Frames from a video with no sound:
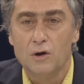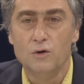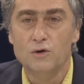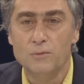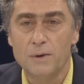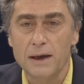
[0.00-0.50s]

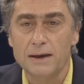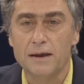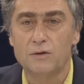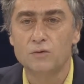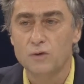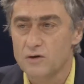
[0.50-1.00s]
And
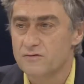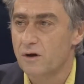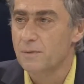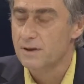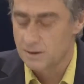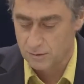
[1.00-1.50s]
perhaps
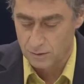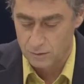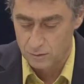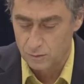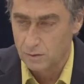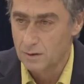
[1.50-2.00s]
we
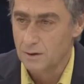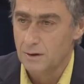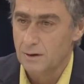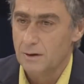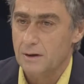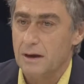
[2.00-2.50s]

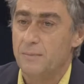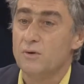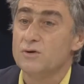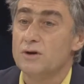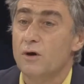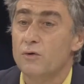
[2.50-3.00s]
thought
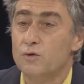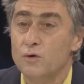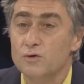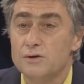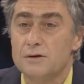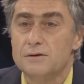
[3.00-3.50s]

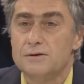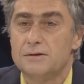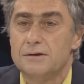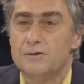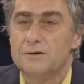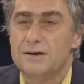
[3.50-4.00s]
too
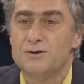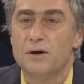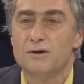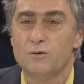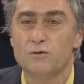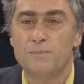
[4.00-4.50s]
quickly that
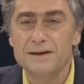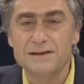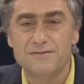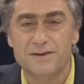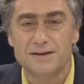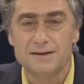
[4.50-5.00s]

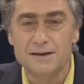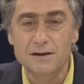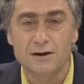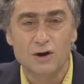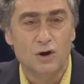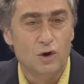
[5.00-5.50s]
digitalization
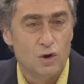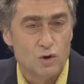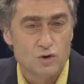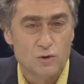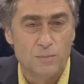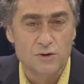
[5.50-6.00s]
was going to
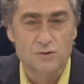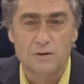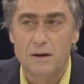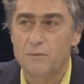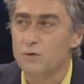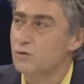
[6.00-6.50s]
transform
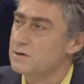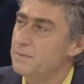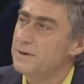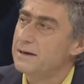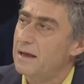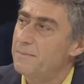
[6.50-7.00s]
everything. And then we
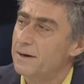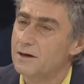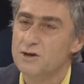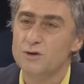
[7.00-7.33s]
realized